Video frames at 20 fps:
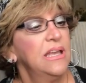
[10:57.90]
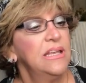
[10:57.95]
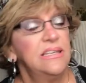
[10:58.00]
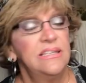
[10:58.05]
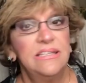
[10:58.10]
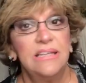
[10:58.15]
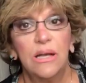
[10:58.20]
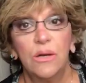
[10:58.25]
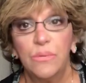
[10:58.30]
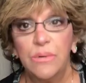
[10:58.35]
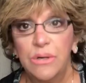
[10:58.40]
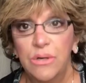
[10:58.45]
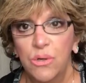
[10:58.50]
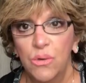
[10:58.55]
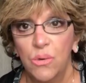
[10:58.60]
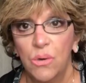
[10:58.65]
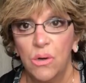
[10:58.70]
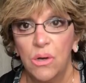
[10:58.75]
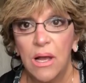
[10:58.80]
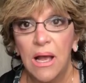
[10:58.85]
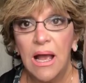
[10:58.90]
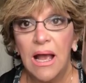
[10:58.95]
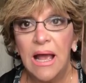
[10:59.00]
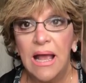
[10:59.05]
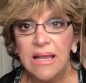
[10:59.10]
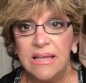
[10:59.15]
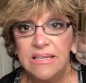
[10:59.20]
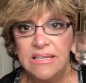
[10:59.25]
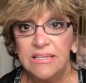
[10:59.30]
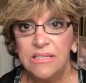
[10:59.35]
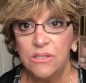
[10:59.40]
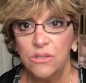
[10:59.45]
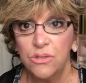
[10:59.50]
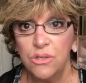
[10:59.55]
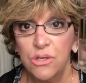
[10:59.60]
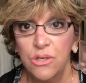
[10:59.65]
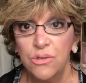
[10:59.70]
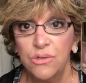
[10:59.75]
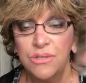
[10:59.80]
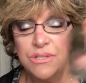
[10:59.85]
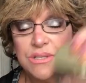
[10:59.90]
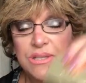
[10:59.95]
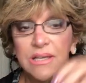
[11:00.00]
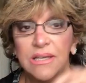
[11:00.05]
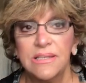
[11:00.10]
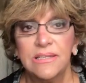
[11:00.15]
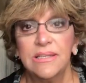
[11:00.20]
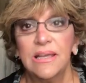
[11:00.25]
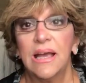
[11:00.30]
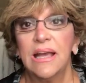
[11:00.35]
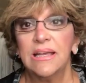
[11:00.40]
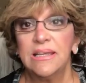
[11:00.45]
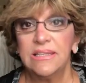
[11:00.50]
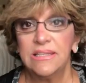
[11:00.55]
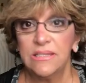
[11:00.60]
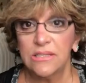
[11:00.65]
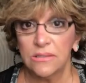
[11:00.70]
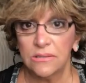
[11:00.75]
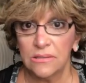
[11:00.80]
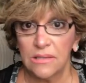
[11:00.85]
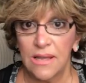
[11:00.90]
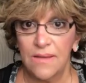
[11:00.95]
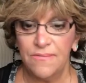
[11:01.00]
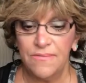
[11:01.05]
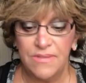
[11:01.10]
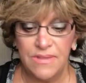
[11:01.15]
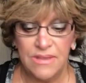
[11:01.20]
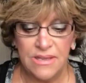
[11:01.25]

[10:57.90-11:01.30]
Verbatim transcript: Cell Renewal. I still use this. I still love